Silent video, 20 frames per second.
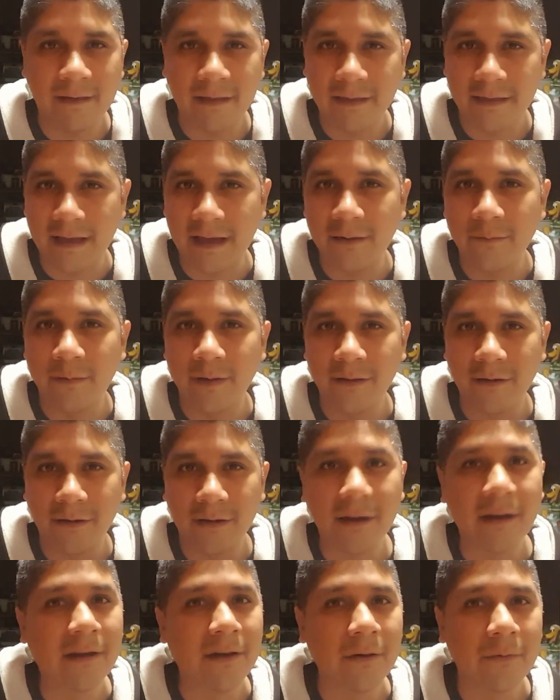decide what
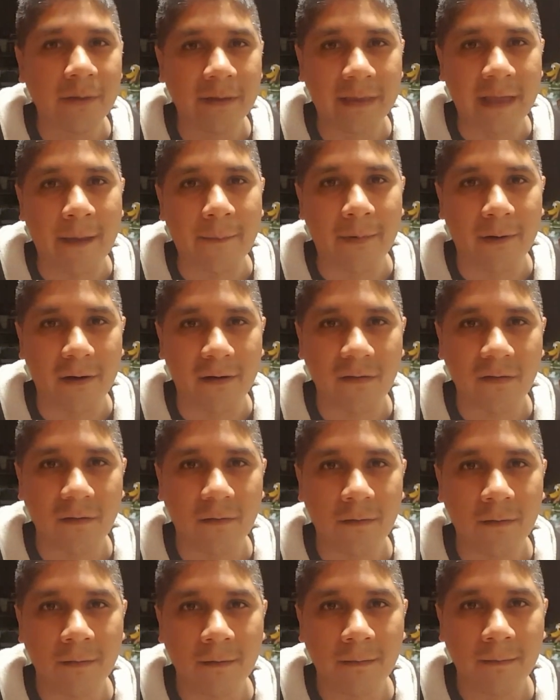they're going to do with that
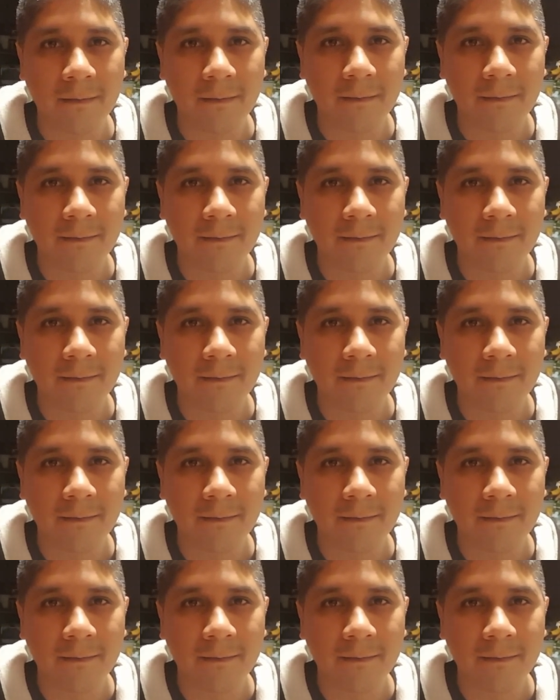parcel.